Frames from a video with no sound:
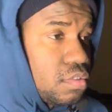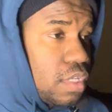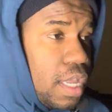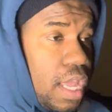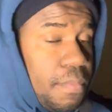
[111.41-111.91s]

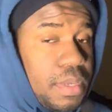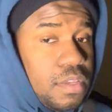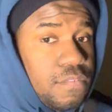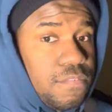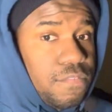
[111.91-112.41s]
and I
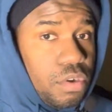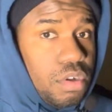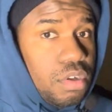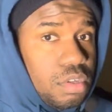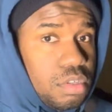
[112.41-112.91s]
mean
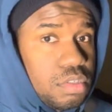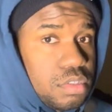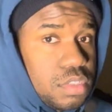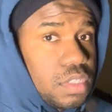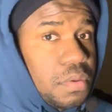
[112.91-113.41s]
full
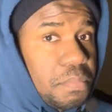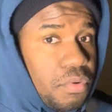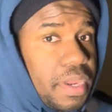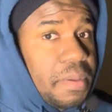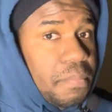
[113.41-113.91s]
to the
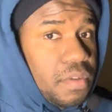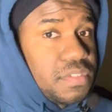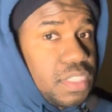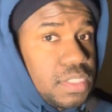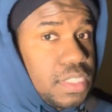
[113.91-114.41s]
brim of
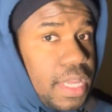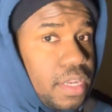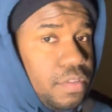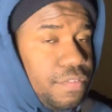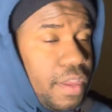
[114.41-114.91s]

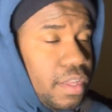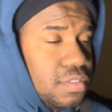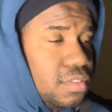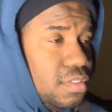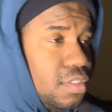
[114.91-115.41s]
Cincinnati
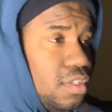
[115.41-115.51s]
fans